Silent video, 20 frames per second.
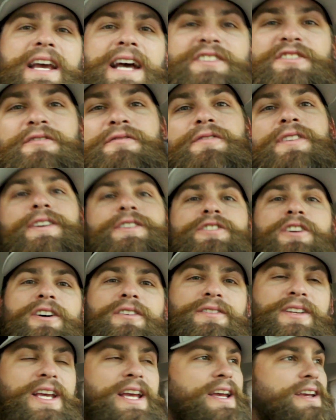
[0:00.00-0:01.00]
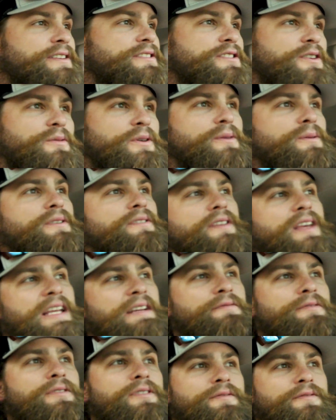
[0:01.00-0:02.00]
catch a fish all day, so we were
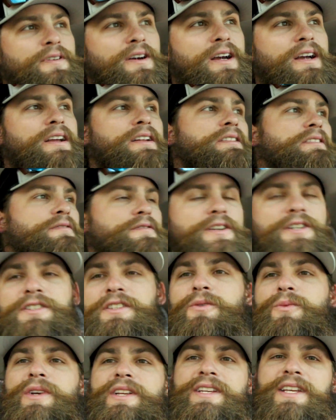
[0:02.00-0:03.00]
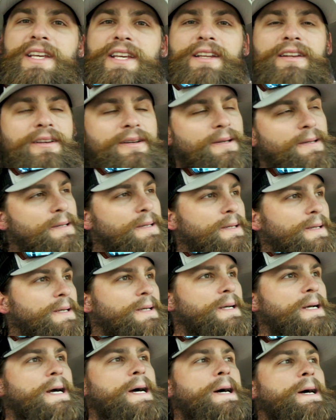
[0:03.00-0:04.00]
thankful to find the fish that we did.
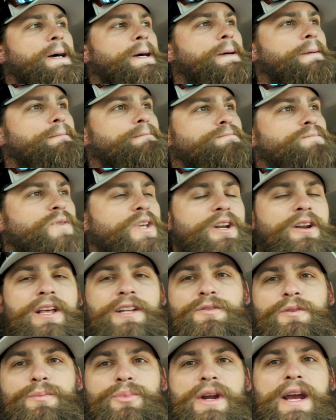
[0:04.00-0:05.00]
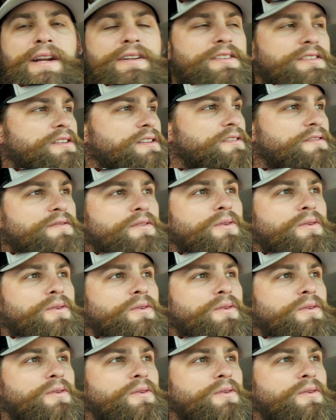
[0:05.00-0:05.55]
You know, that's what practice is